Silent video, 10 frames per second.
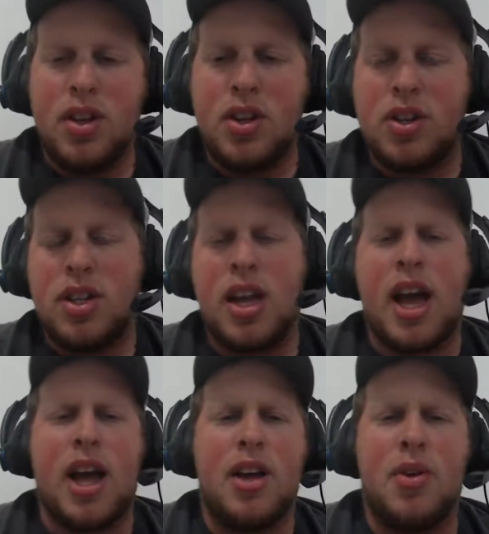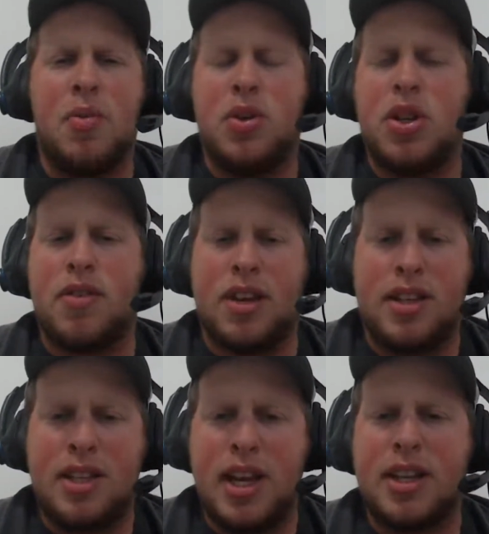so yeah, once you have that
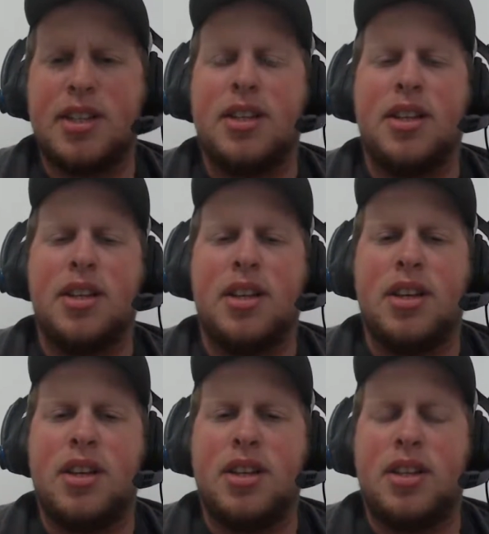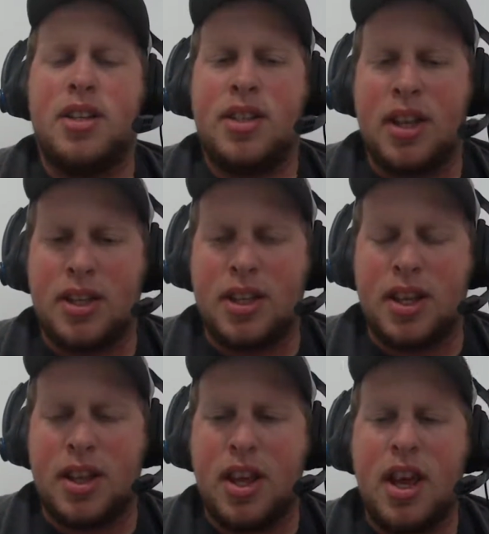6 is a
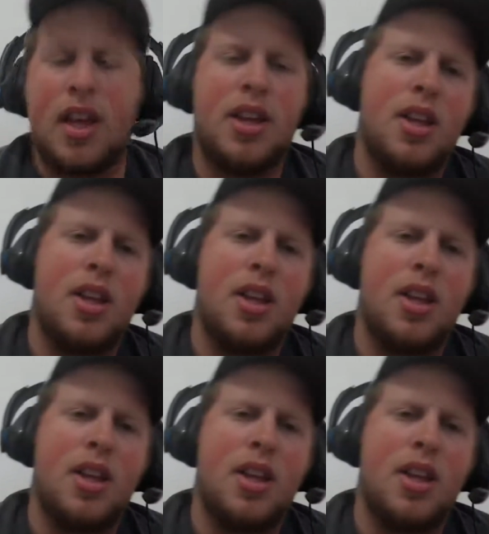thing.